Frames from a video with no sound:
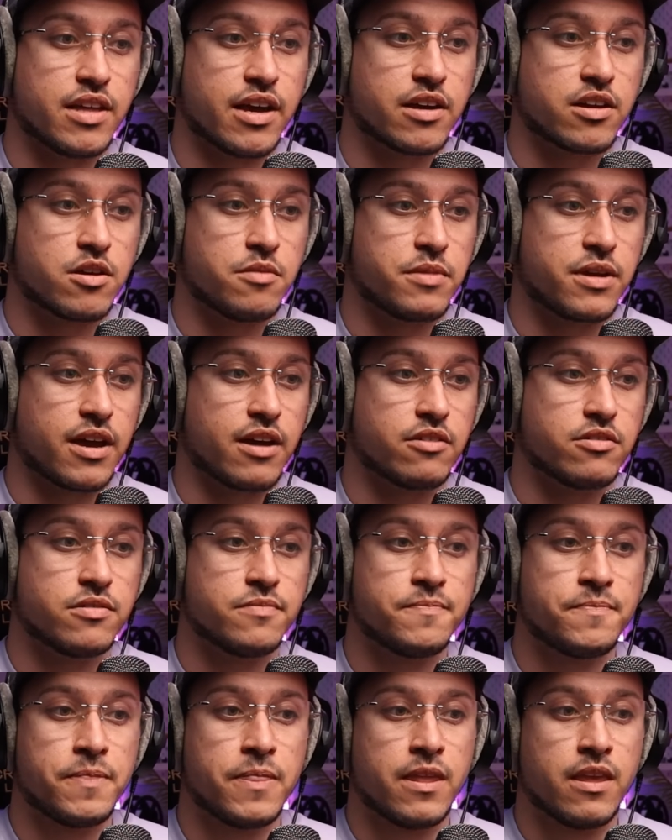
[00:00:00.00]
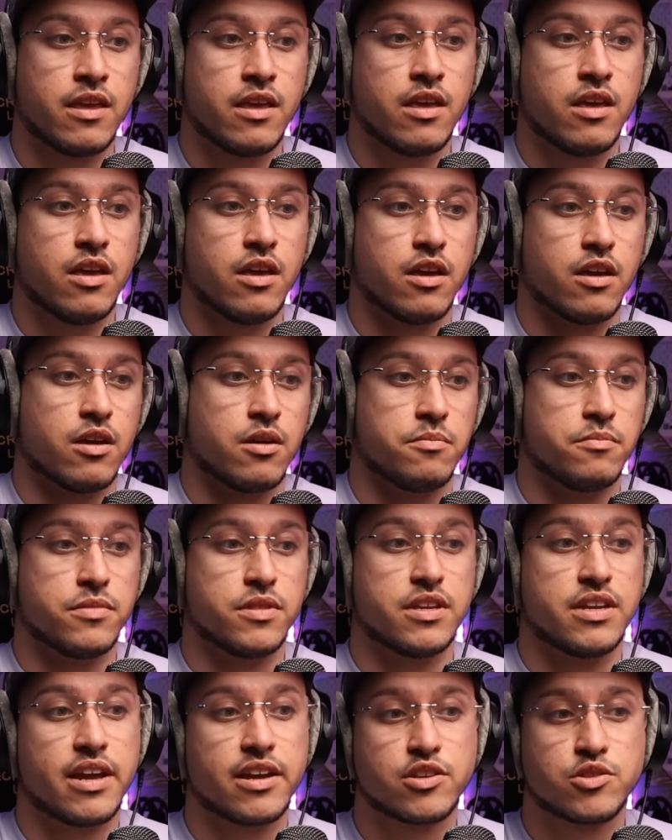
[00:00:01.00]
that coming out.
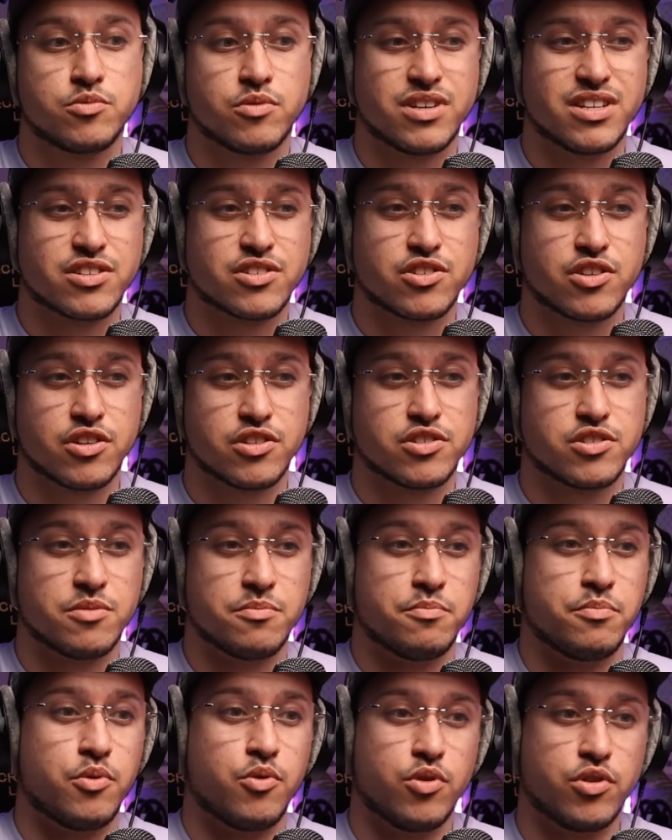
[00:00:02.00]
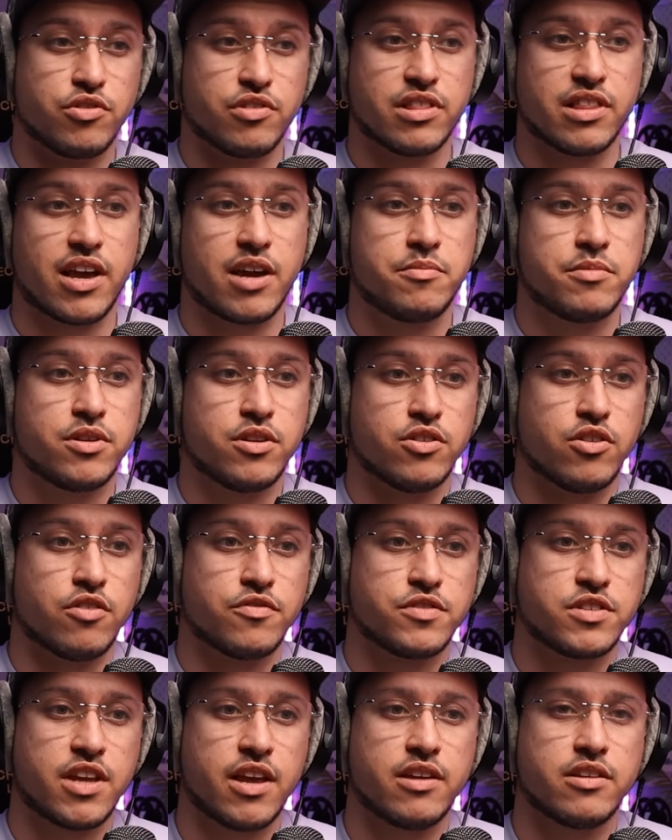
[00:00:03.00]
The next one is custom border alignment and
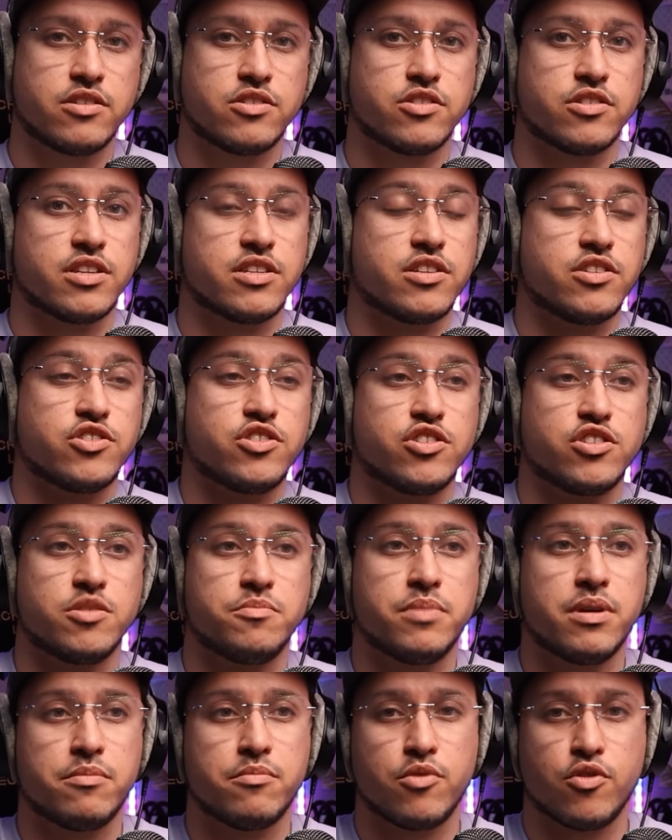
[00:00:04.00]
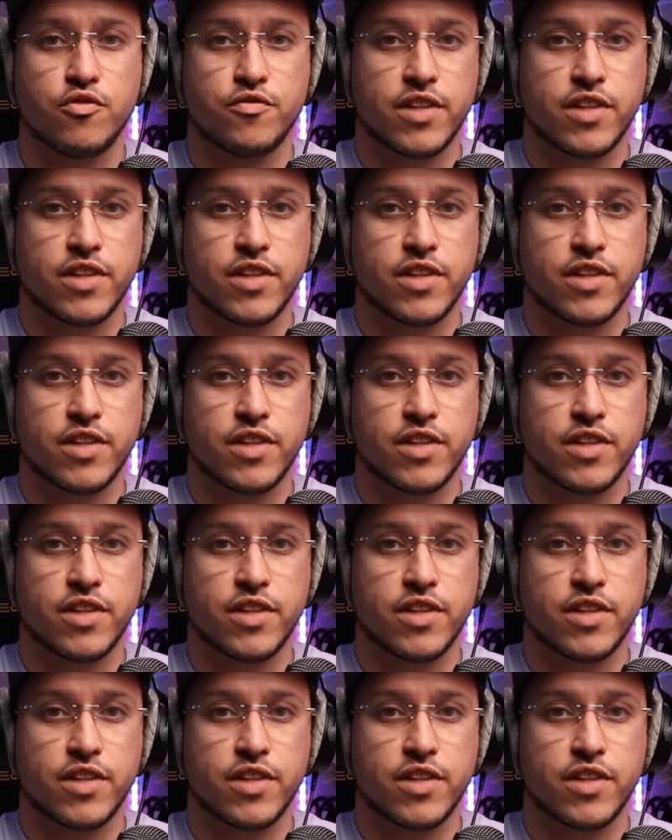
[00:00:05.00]
offset. So this is just a bit more